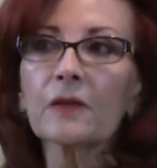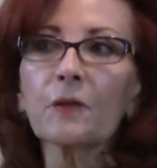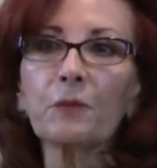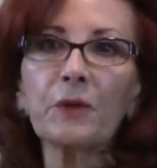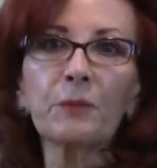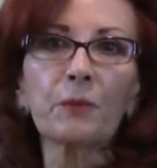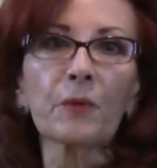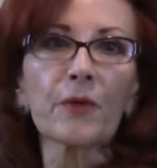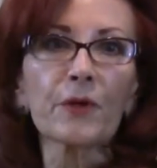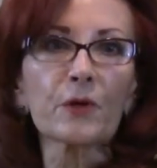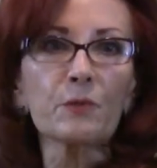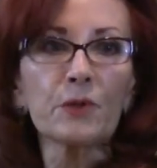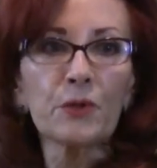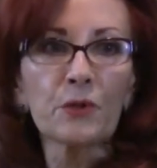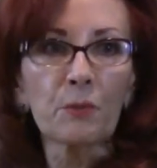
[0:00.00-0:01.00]
The people that
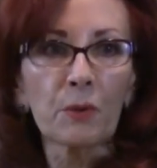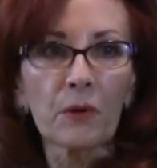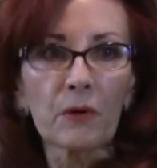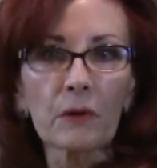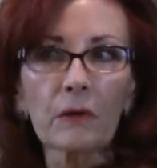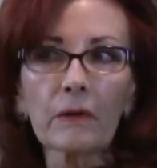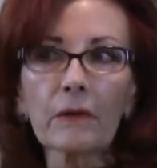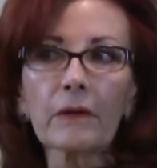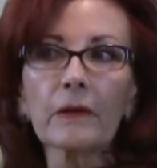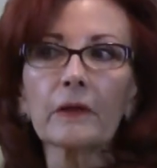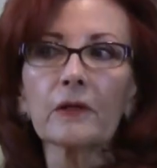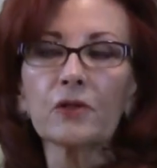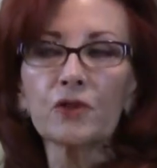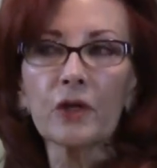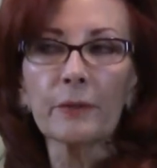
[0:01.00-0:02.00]
are mutable,
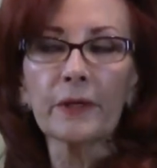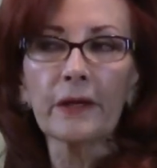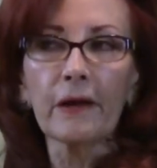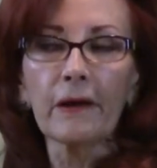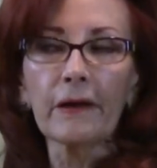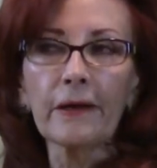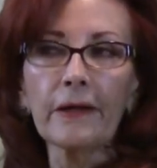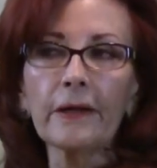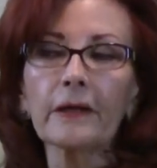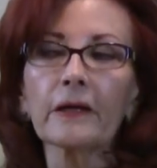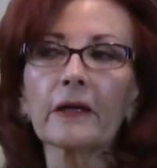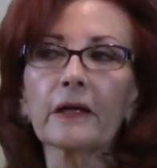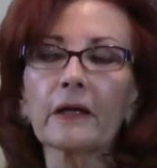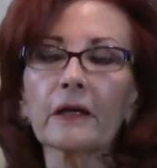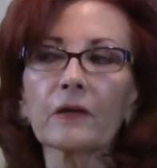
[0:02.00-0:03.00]
Gemini,
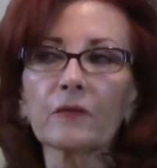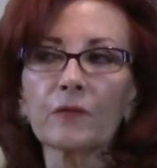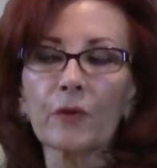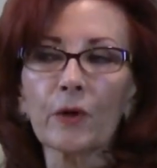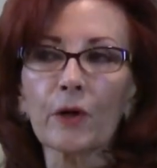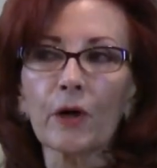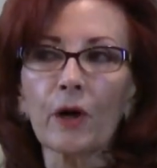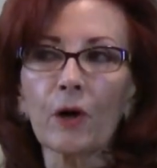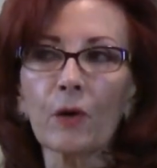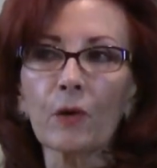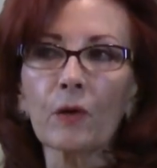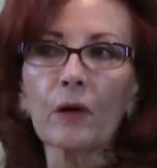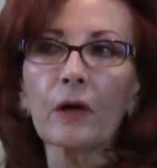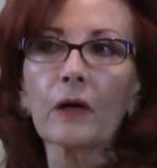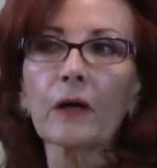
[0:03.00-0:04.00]

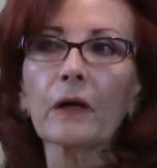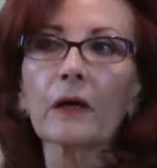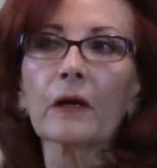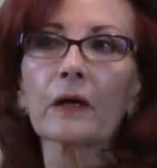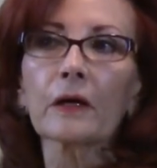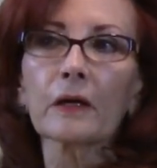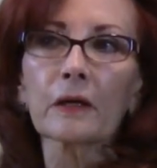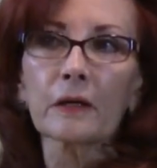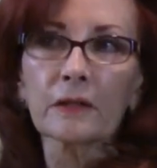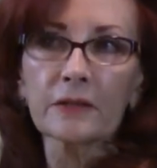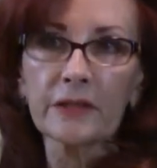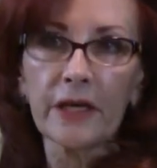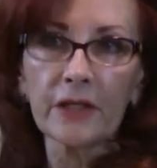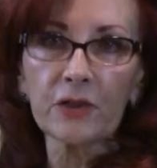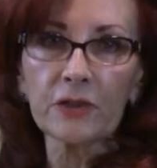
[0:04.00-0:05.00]
Virgo,
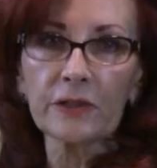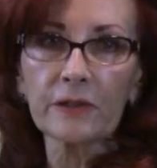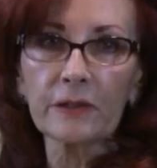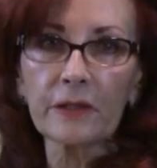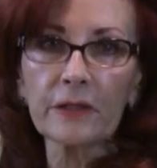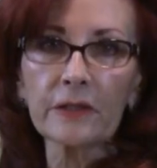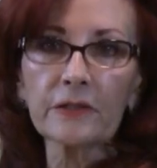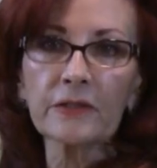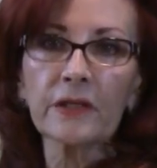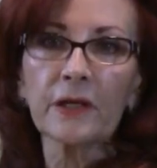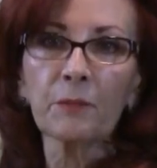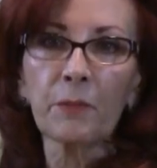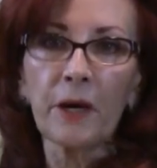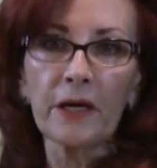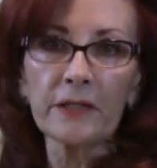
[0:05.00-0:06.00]
Sagittarius,
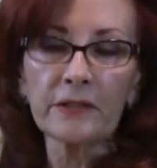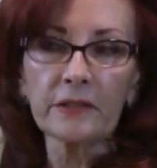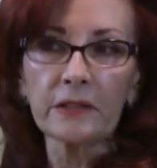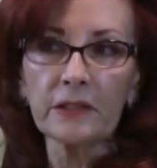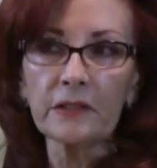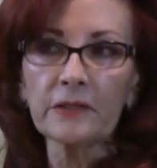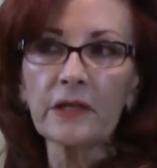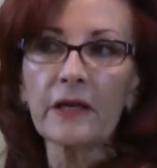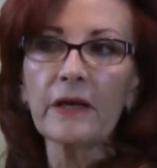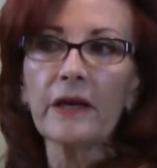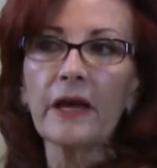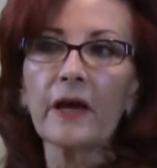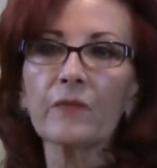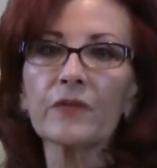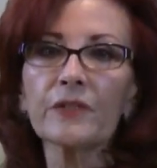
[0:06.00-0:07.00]
and Pisces,
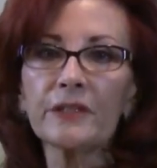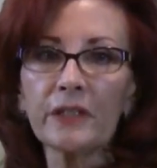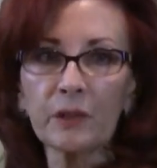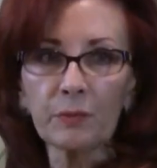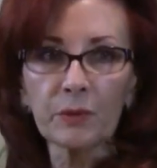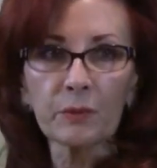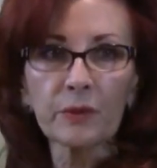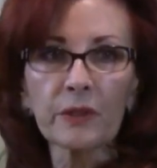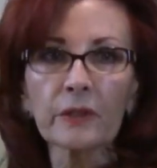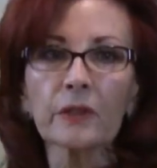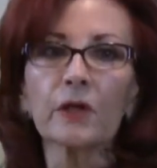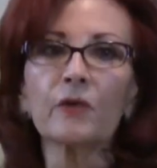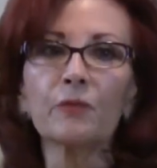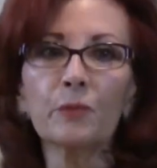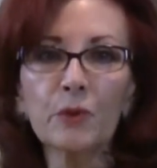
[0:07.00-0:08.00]
have the
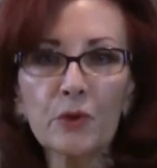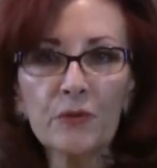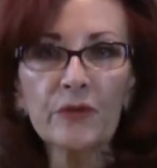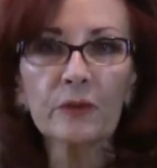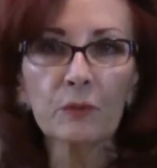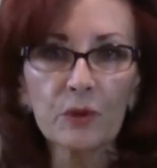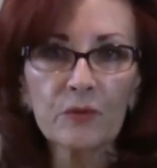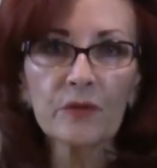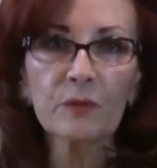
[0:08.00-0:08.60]
temperament of moving.